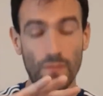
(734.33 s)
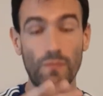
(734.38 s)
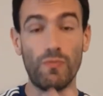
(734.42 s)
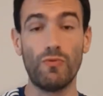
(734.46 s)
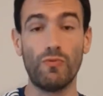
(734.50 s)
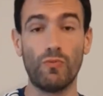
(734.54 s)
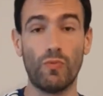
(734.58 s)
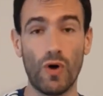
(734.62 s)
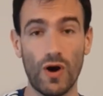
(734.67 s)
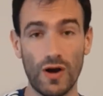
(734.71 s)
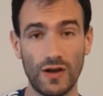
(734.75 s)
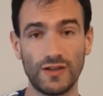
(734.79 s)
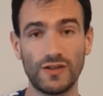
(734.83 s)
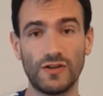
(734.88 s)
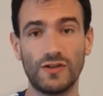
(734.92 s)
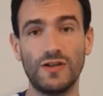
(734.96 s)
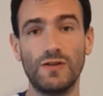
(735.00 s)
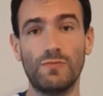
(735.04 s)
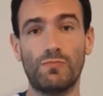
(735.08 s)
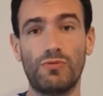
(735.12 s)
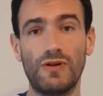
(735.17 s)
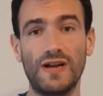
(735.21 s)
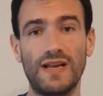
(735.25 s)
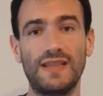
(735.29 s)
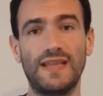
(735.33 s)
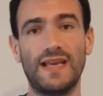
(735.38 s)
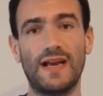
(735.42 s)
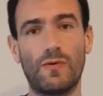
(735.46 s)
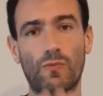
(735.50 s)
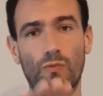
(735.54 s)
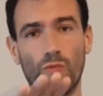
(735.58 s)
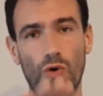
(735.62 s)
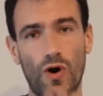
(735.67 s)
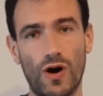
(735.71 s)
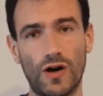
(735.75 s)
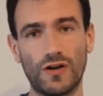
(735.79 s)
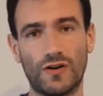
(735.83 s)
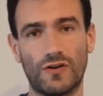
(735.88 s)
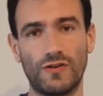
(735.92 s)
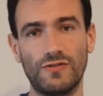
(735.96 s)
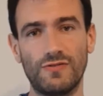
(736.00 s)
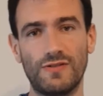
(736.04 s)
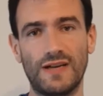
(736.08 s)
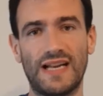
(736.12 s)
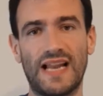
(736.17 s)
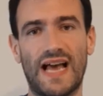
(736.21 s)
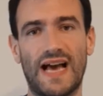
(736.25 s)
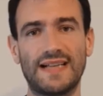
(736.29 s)
work on your breathing and work on your
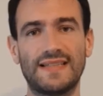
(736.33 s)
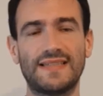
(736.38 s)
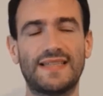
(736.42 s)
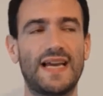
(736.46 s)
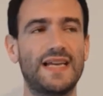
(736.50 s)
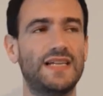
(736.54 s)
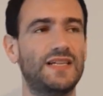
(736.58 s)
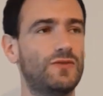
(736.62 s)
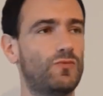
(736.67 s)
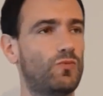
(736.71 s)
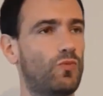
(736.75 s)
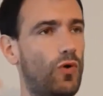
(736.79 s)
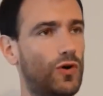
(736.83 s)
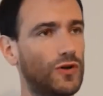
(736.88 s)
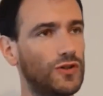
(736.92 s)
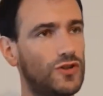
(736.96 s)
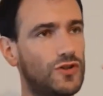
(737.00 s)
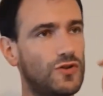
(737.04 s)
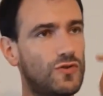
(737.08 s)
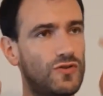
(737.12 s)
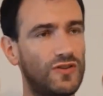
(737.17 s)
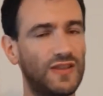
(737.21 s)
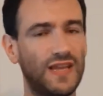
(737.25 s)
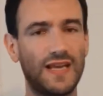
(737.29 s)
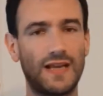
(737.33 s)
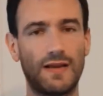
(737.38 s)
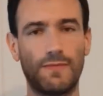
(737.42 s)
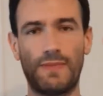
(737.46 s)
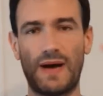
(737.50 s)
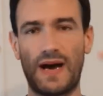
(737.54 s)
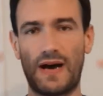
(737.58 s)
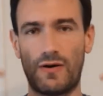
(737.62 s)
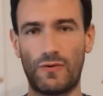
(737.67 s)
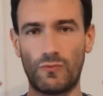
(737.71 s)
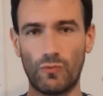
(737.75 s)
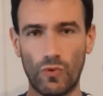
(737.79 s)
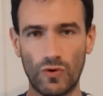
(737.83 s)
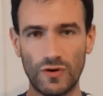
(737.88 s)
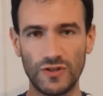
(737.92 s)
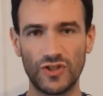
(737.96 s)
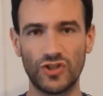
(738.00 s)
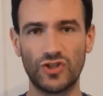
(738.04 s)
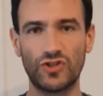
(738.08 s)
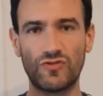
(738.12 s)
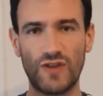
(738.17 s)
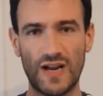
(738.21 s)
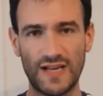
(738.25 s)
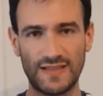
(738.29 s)
relaxation. What do you think about? What
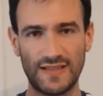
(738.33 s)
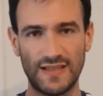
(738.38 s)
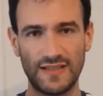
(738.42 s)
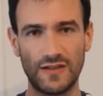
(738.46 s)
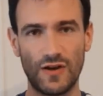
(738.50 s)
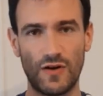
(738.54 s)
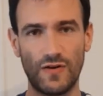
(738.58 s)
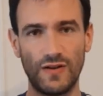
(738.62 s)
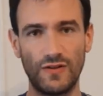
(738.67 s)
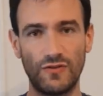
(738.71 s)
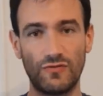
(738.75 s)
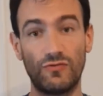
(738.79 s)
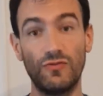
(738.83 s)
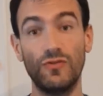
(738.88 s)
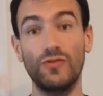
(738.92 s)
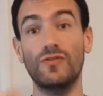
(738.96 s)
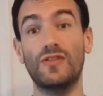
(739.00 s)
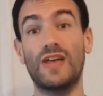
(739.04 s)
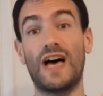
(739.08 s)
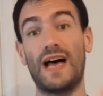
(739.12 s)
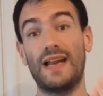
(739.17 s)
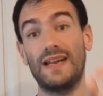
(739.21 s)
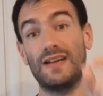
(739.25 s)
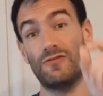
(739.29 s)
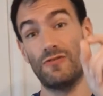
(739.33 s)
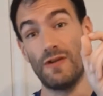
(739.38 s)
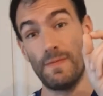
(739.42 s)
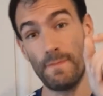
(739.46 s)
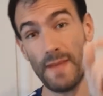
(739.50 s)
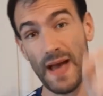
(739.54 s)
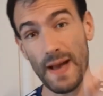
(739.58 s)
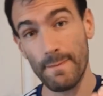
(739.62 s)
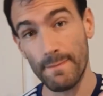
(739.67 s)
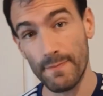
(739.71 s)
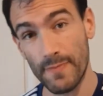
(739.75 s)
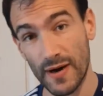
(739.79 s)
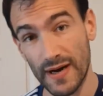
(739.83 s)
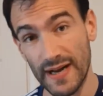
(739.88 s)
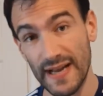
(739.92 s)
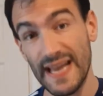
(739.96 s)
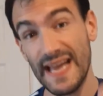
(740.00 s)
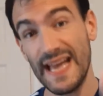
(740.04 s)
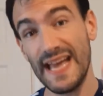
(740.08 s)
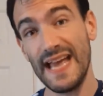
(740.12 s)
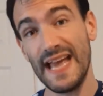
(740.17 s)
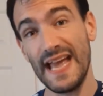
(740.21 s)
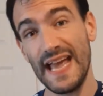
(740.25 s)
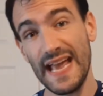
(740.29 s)
stress is going through that? Remember,
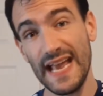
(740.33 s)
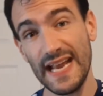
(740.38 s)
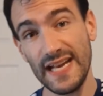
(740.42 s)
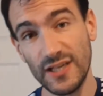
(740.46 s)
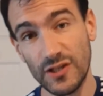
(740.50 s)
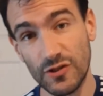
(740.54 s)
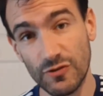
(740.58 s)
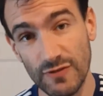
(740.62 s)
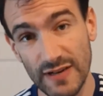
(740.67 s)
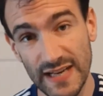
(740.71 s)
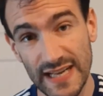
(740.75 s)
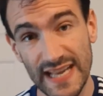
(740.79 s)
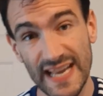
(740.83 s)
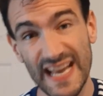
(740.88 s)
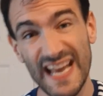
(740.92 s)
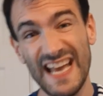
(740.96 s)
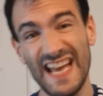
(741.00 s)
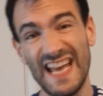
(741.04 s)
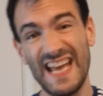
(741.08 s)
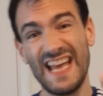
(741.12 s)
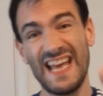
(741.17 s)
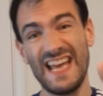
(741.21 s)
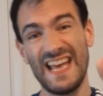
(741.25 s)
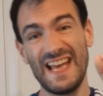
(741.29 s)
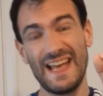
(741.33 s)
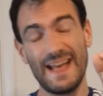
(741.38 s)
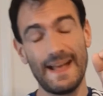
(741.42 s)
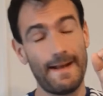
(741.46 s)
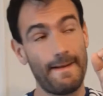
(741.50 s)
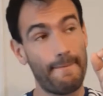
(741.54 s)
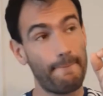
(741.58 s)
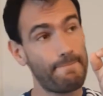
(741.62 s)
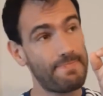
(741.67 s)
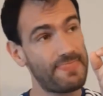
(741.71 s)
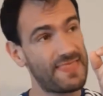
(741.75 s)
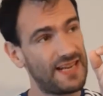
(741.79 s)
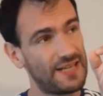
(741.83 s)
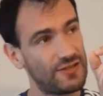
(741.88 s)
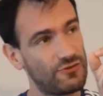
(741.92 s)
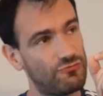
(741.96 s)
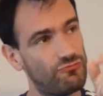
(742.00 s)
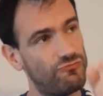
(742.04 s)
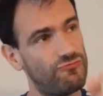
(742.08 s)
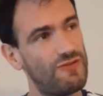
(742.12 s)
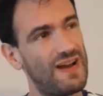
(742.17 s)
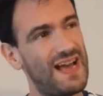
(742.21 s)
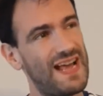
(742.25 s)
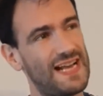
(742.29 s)
injury
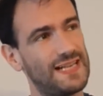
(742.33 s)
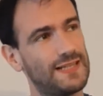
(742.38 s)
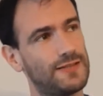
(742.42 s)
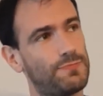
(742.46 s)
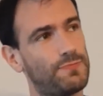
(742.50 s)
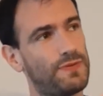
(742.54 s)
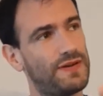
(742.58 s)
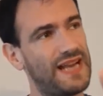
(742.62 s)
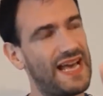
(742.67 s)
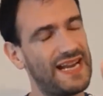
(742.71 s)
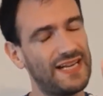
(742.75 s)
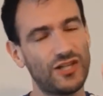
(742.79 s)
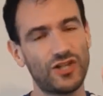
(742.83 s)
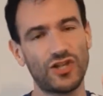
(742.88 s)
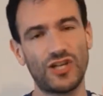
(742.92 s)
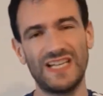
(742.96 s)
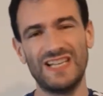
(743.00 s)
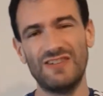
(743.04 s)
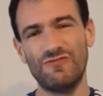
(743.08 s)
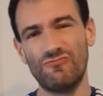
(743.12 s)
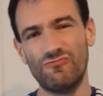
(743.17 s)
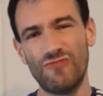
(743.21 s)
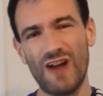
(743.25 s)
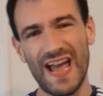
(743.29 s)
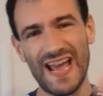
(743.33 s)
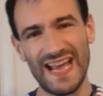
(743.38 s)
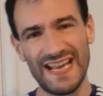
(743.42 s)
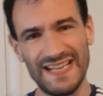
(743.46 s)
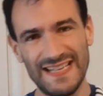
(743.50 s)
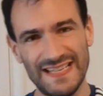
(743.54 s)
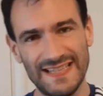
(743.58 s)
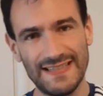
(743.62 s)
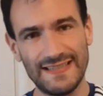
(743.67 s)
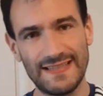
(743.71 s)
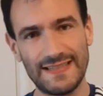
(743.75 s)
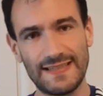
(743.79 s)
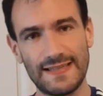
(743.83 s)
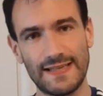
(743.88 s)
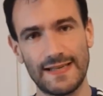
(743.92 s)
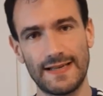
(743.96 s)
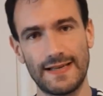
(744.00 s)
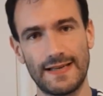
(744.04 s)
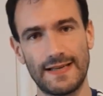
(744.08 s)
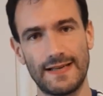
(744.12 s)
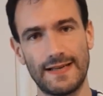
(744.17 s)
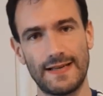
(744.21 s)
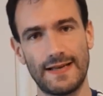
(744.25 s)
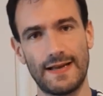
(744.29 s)
is exponentially raised
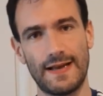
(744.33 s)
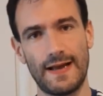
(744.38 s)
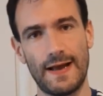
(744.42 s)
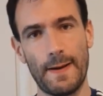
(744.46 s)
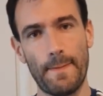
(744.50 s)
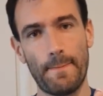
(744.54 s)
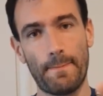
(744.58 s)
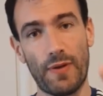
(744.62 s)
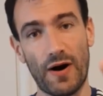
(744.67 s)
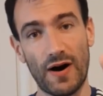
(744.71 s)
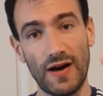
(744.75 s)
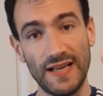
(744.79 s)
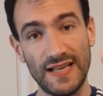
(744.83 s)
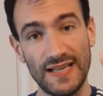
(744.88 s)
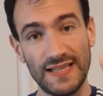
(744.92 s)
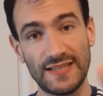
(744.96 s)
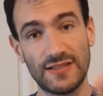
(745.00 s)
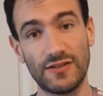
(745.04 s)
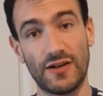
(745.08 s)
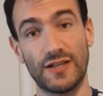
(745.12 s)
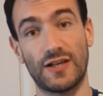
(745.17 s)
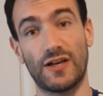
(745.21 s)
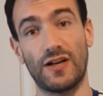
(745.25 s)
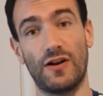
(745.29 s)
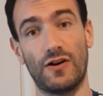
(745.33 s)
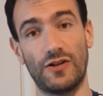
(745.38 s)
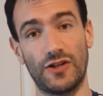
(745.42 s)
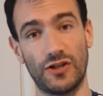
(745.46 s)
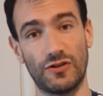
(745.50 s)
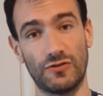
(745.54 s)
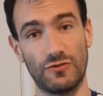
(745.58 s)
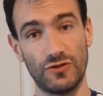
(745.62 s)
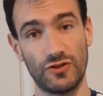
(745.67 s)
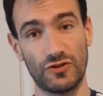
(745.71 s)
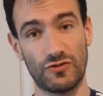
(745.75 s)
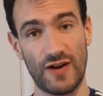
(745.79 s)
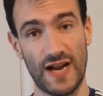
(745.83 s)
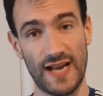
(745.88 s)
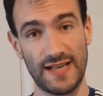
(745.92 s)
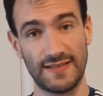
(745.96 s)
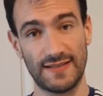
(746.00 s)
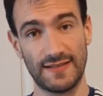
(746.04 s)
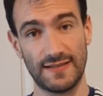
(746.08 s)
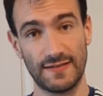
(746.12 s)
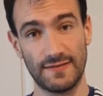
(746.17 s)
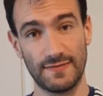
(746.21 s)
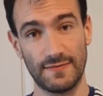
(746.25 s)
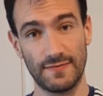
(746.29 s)
by psychological
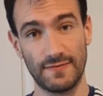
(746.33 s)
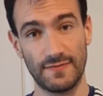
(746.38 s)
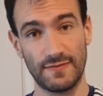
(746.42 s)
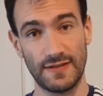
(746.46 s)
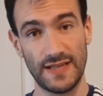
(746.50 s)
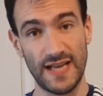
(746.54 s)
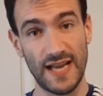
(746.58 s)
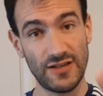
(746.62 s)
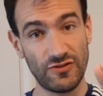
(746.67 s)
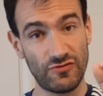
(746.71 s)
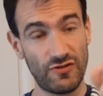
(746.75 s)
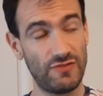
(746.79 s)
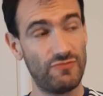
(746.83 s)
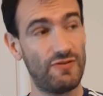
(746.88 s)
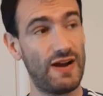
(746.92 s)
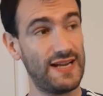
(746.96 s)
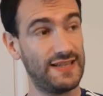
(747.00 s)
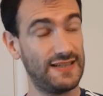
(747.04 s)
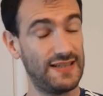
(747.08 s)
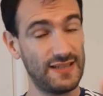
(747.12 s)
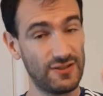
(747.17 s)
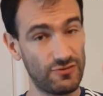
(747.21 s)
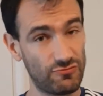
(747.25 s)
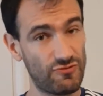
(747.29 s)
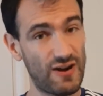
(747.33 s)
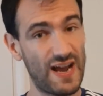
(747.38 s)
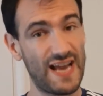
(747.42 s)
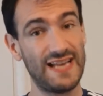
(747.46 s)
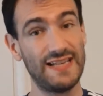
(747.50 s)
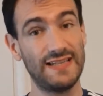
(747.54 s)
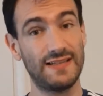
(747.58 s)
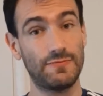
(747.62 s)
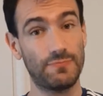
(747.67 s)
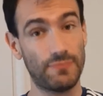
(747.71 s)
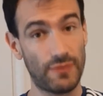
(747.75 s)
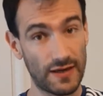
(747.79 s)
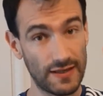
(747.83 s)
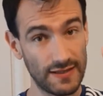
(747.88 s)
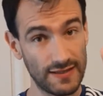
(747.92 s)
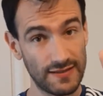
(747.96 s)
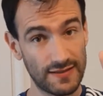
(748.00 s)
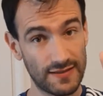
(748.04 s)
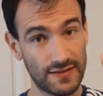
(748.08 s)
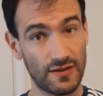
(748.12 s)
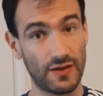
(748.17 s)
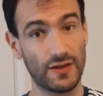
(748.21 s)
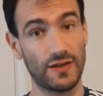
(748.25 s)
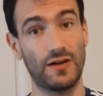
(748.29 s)
stress. Injury rate is raised by
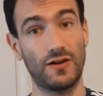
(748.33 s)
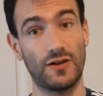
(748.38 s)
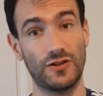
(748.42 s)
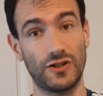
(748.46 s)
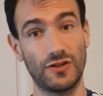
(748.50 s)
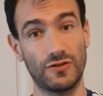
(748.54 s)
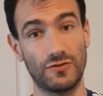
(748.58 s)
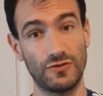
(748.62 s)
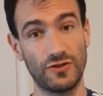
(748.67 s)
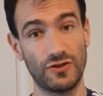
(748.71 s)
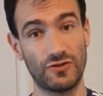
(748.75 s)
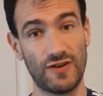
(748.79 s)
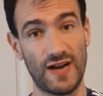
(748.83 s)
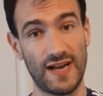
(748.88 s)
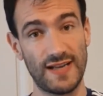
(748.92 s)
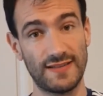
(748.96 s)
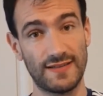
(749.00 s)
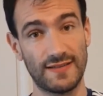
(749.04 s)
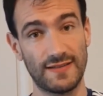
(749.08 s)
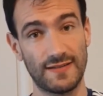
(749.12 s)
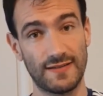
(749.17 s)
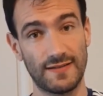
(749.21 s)
psychological stress.